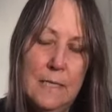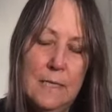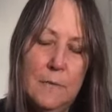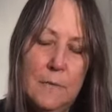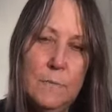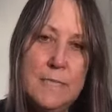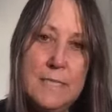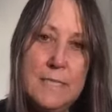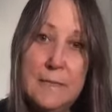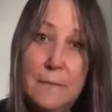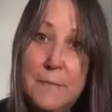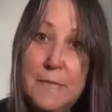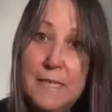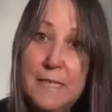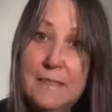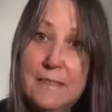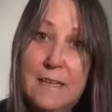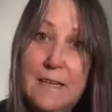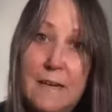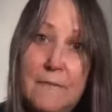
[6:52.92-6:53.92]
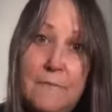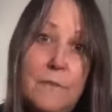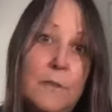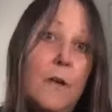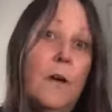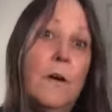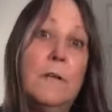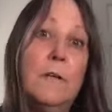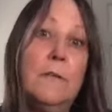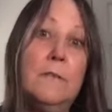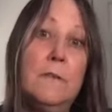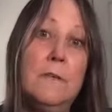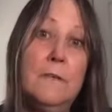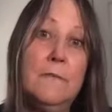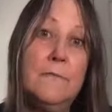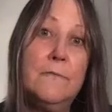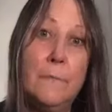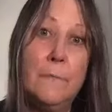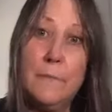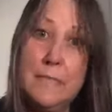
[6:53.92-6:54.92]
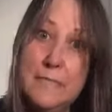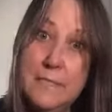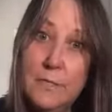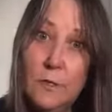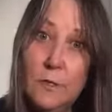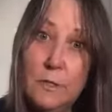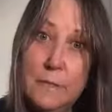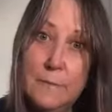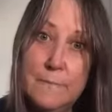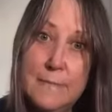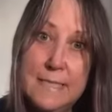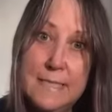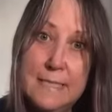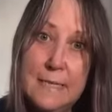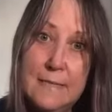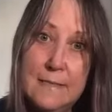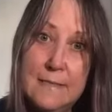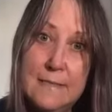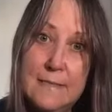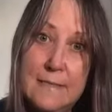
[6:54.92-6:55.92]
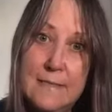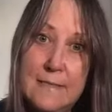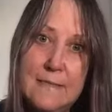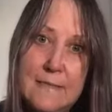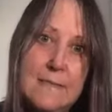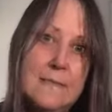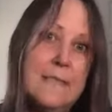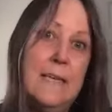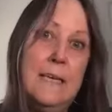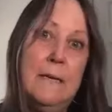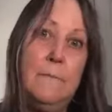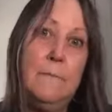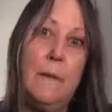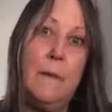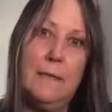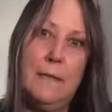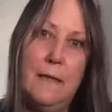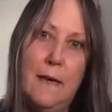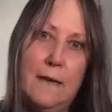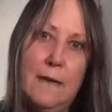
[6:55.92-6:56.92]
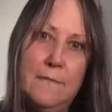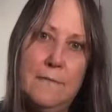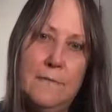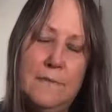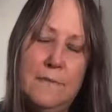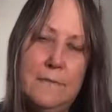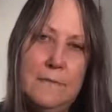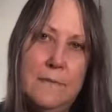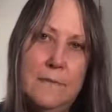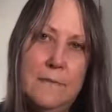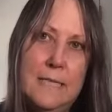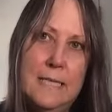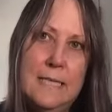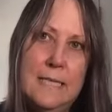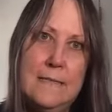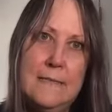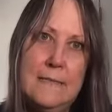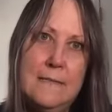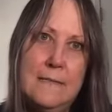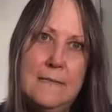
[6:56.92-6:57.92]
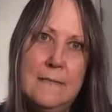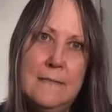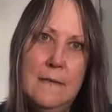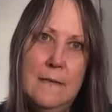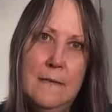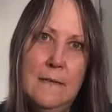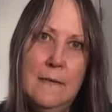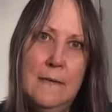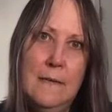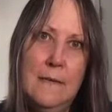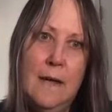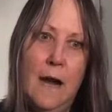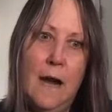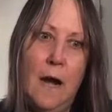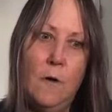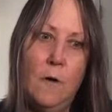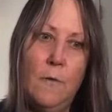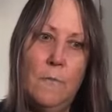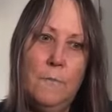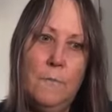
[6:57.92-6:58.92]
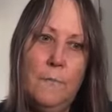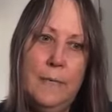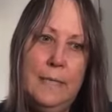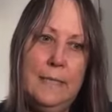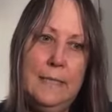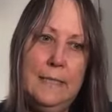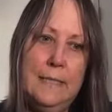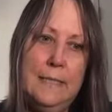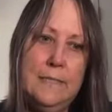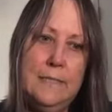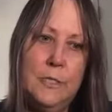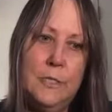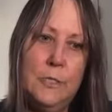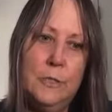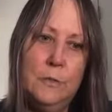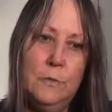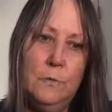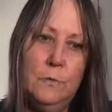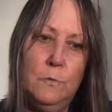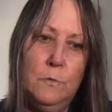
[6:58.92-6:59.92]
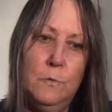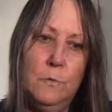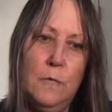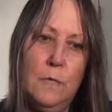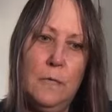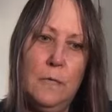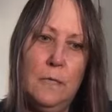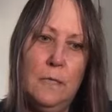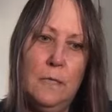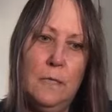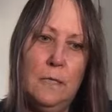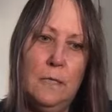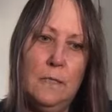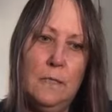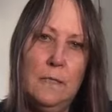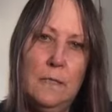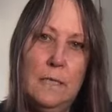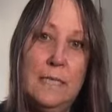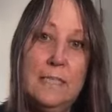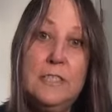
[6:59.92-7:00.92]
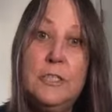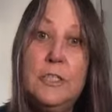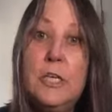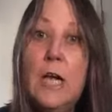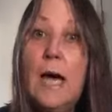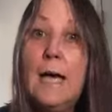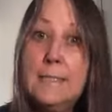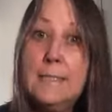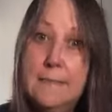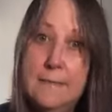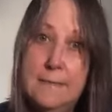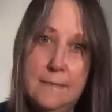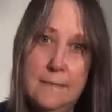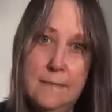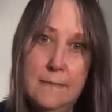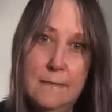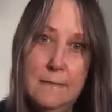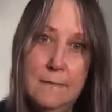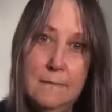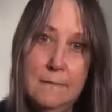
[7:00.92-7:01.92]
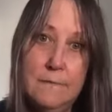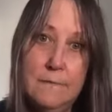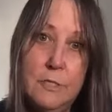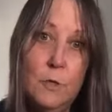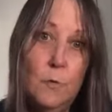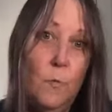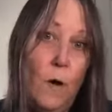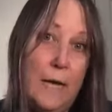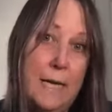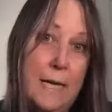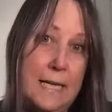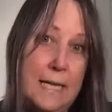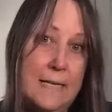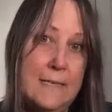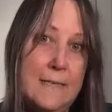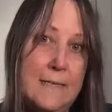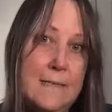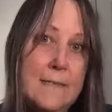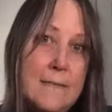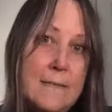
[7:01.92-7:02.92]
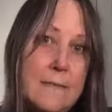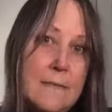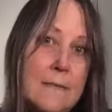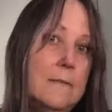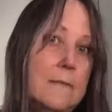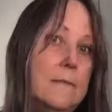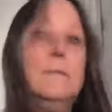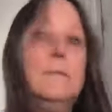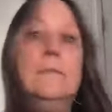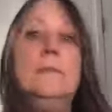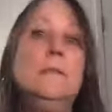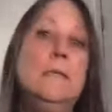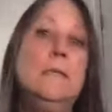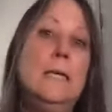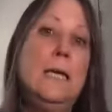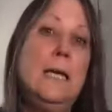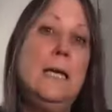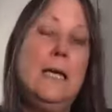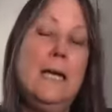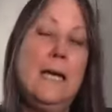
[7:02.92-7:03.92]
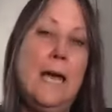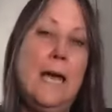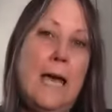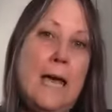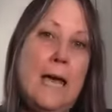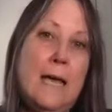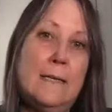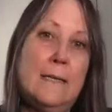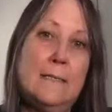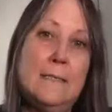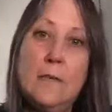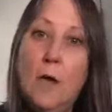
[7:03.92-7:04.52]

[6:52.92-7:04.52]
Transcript: But something that I've learned from the circumstances in my life is our ability to adjust to what is and